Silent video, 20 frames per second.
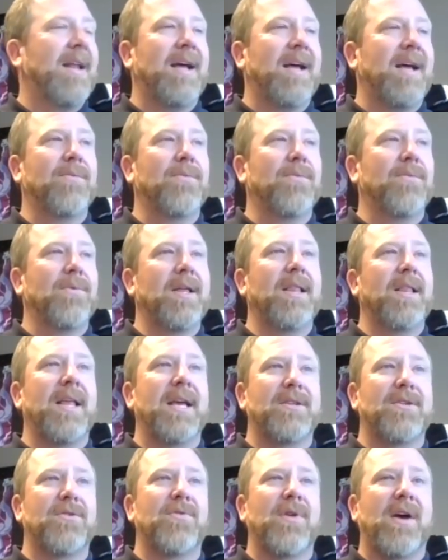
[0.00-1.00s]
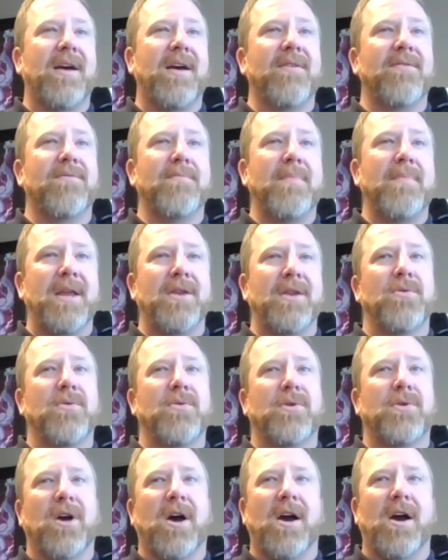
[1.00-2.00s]
And I really like to drive
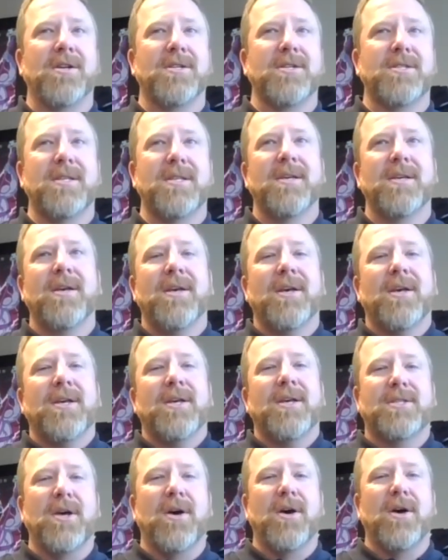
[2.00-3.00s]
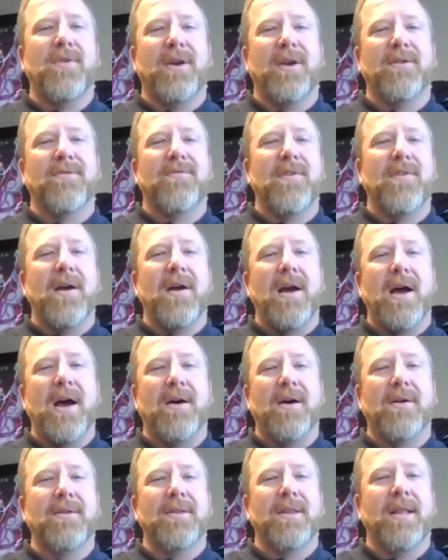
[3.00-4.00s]
manual cars. So if we could figure
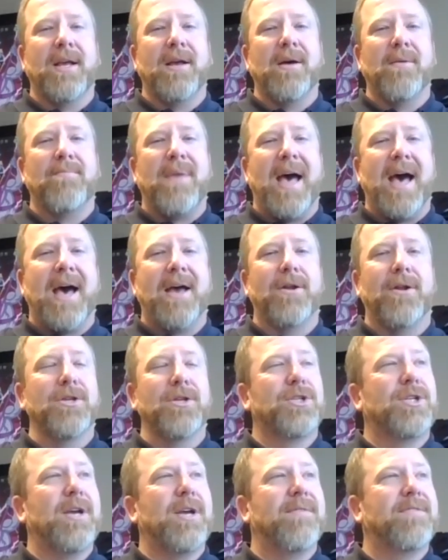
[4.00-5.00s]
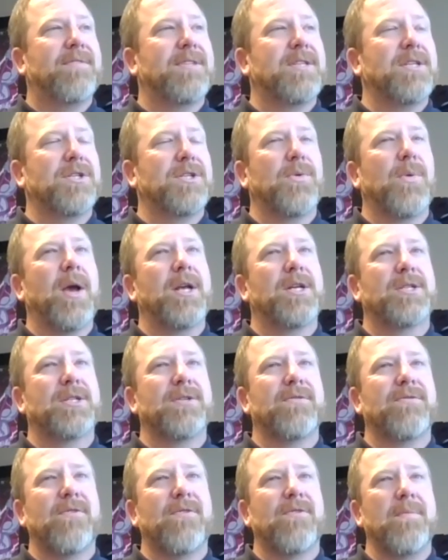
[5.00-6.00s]
out like a paddle shift
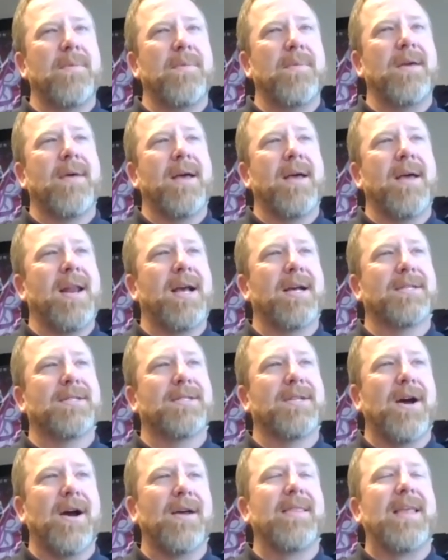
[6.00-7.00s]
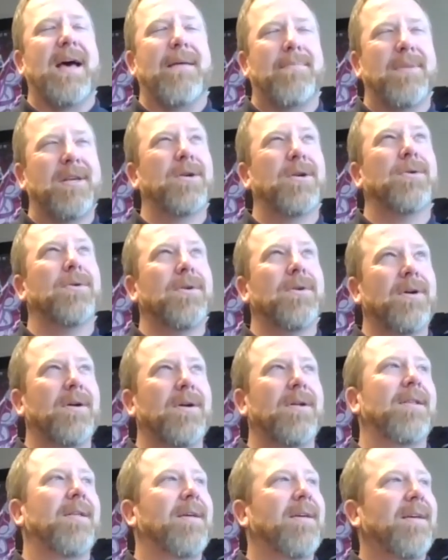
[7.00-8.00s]
situation for me in my next car, that'd be
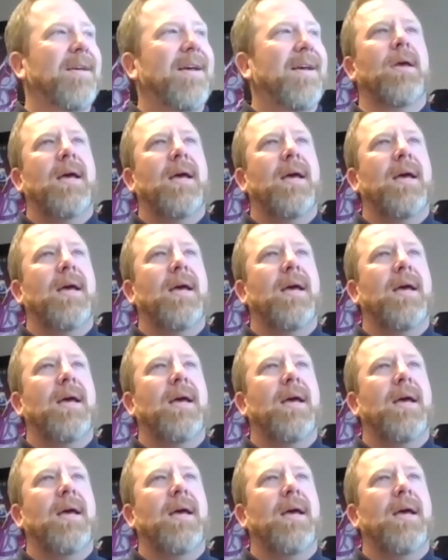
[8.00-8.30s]
cool.